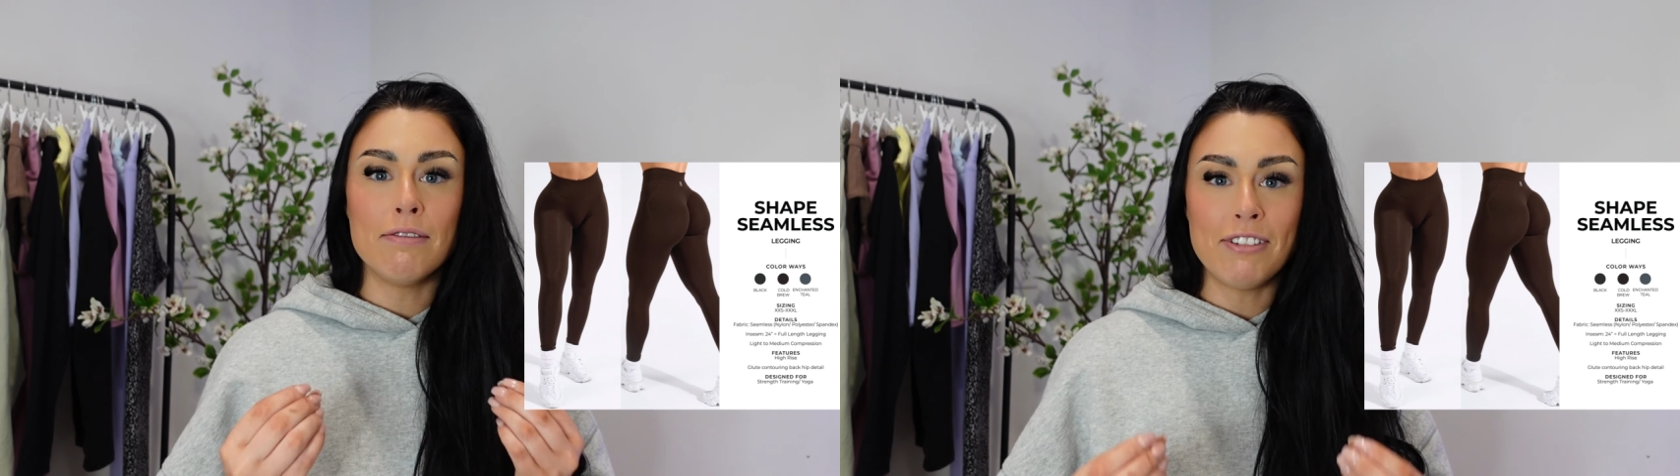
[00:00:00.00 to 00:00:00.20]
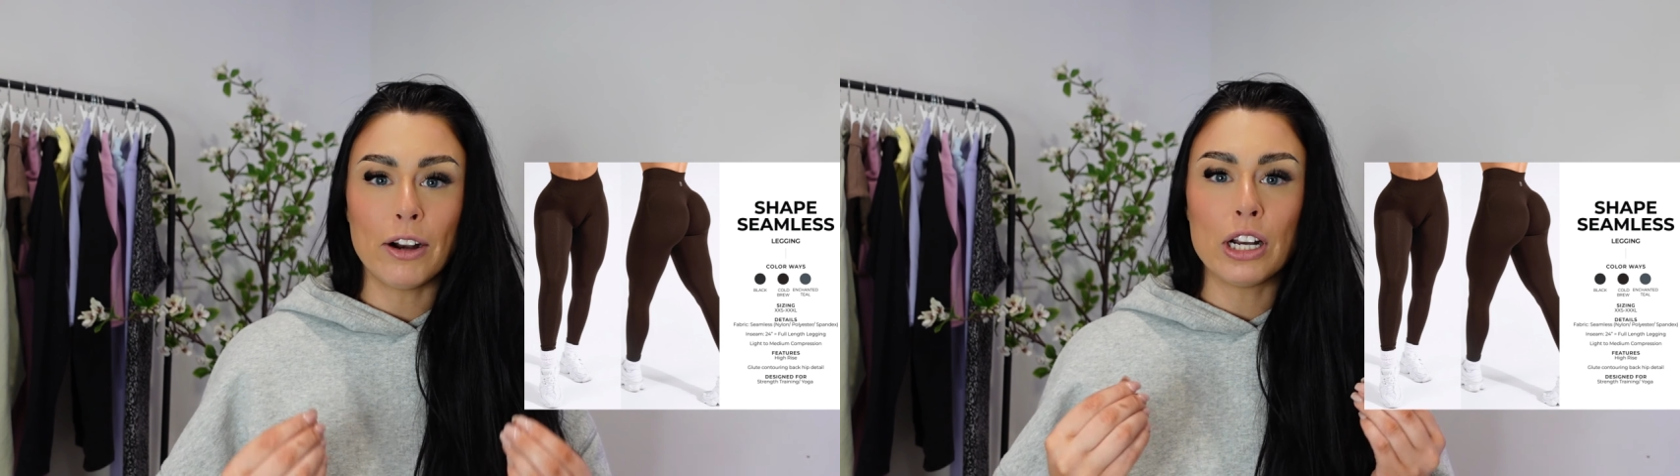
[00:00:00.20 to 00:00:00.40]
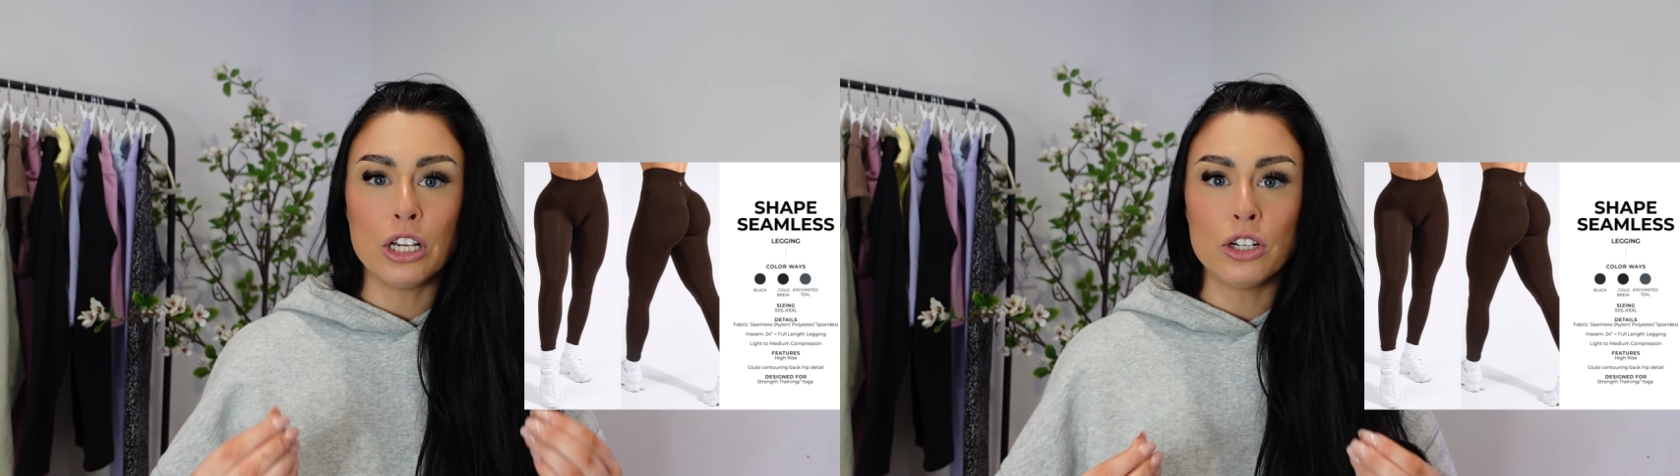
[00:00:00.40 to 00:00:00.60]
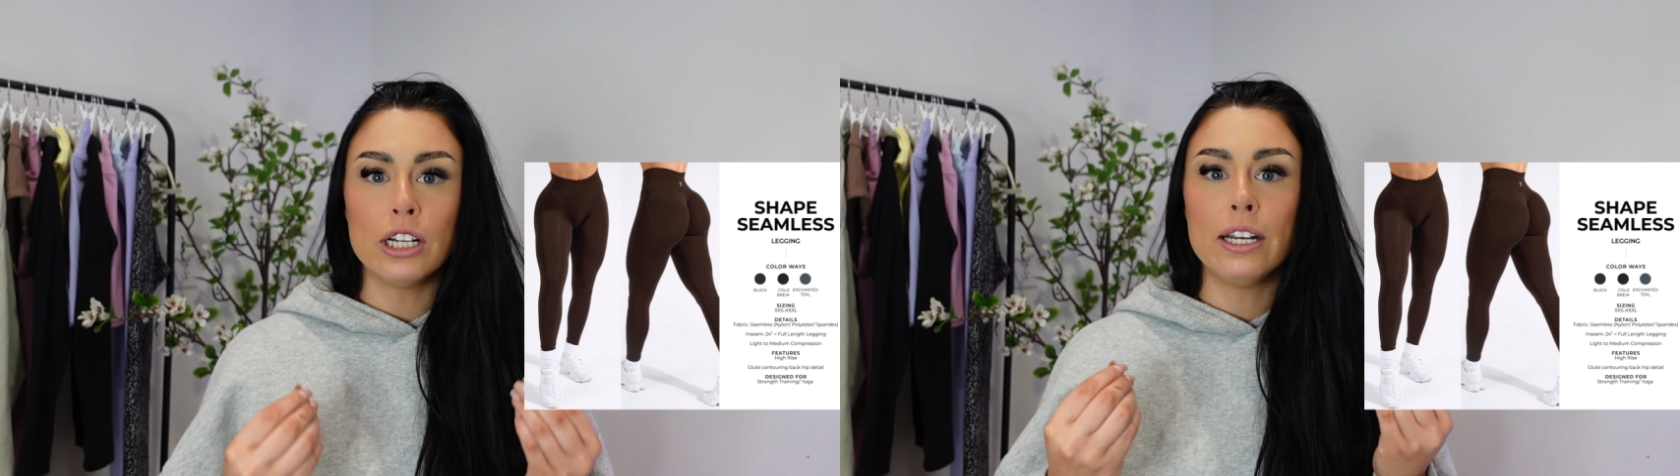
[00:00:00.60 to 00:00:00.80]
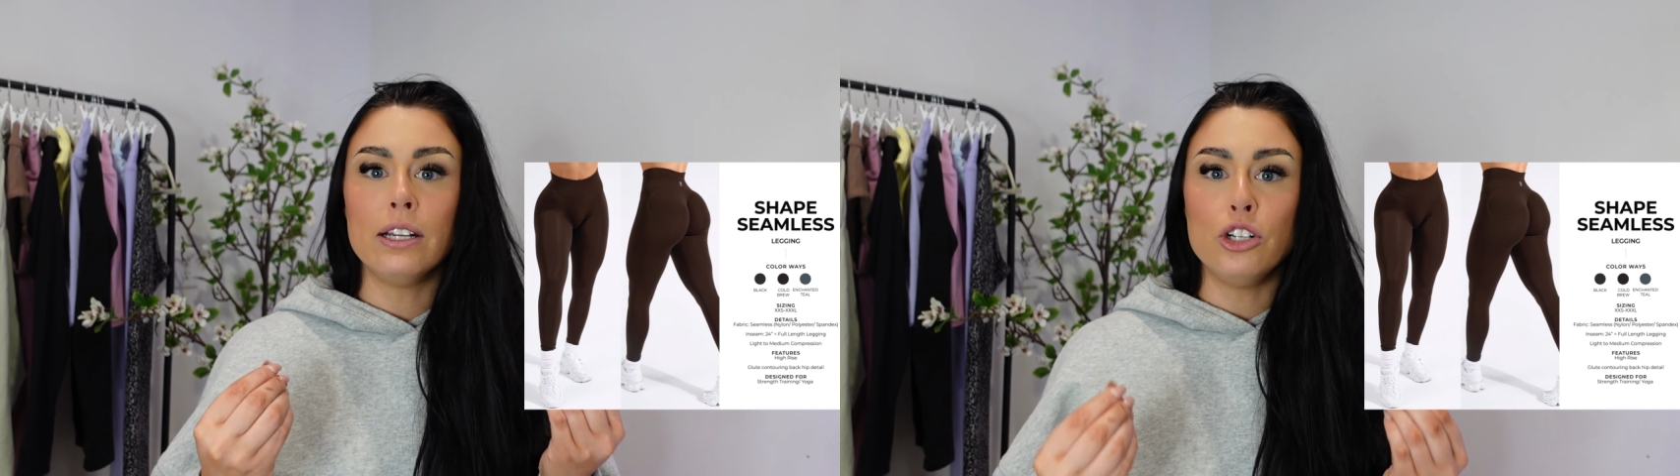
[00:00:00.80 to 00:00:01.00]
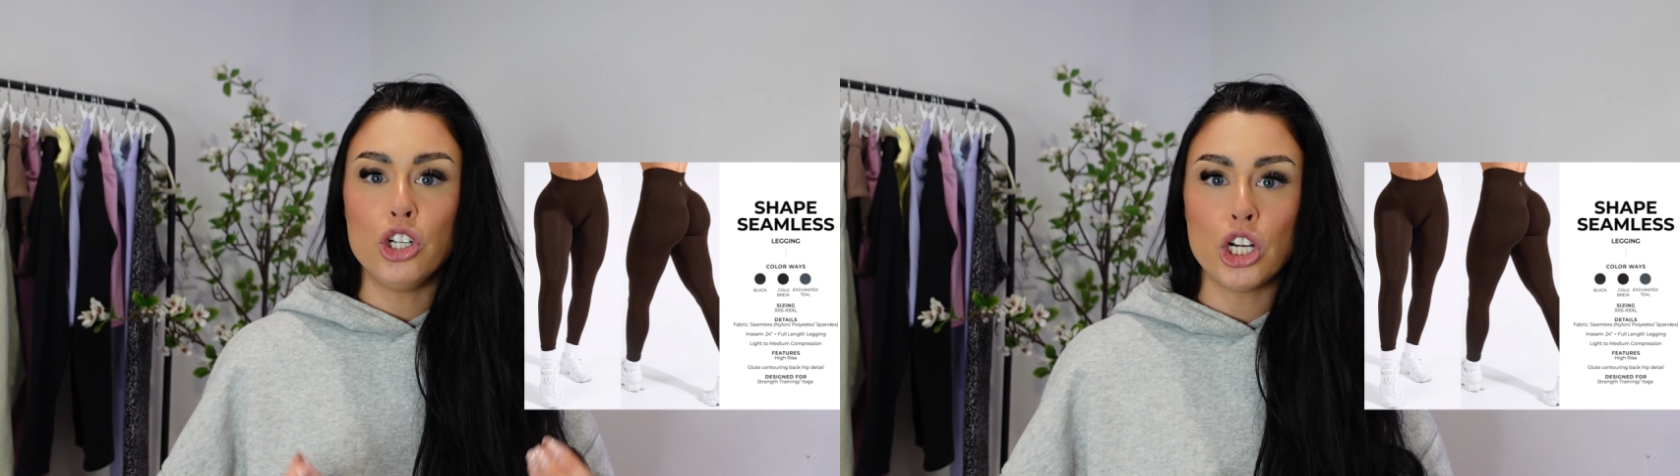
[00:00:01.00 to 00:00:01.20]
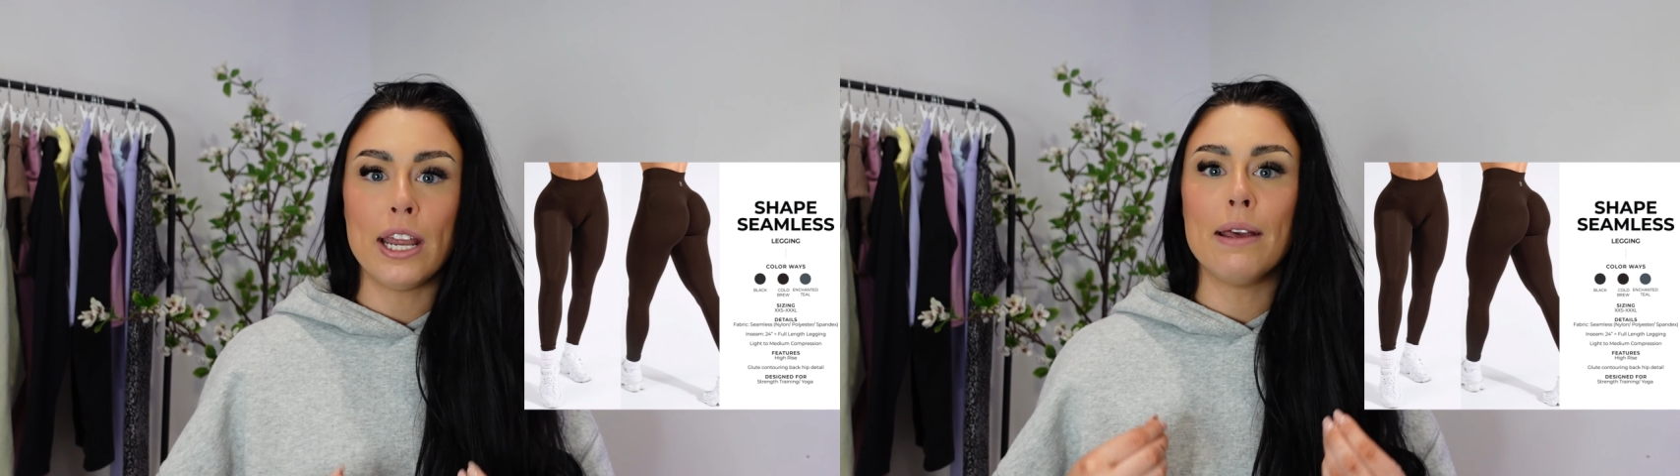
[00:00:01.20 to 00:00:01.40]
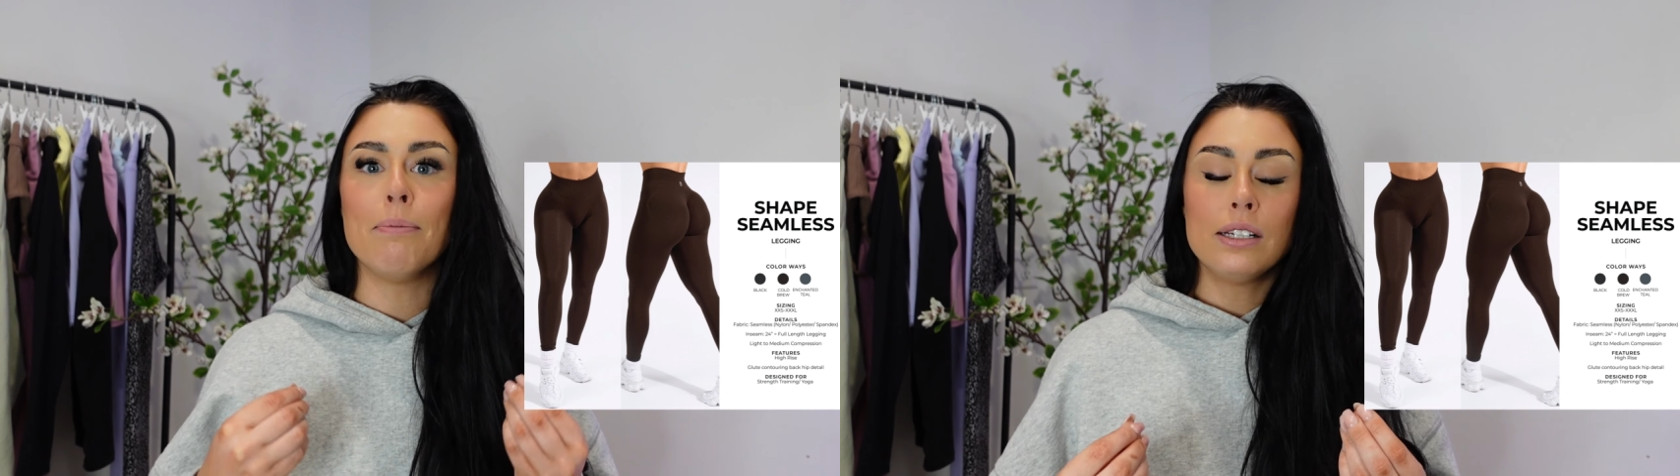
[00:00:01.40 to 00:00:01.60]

a very good gym